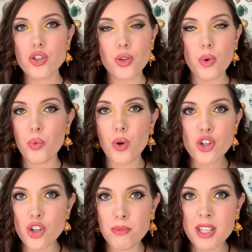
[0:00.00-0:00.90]
do a
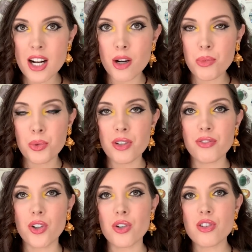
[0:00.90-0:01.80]
worship ceremony
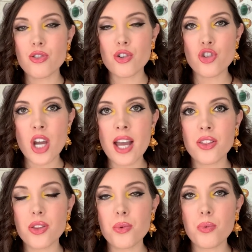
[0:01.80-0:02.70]
first or
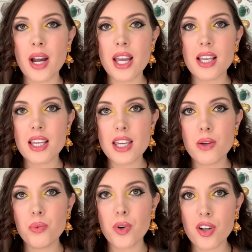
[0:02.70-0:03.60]
chant the right
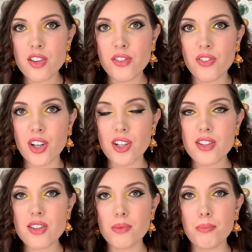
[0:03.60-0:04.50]
key words
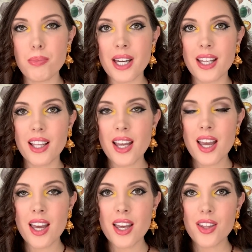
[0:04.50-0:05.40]
first. But
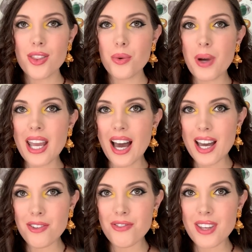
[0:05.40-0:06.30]
the way
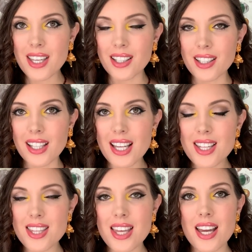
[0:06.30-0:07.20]
I feel
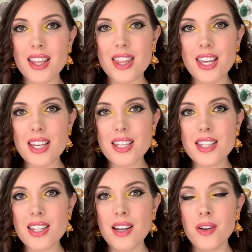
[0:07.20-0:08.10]
is that
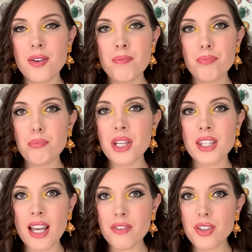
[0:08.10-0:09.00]
these
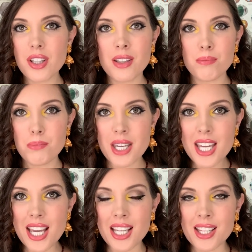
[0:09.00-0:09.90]
benevolent
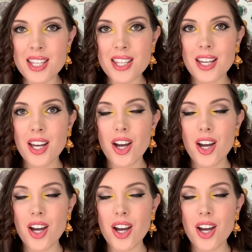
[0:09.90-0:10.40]
beings,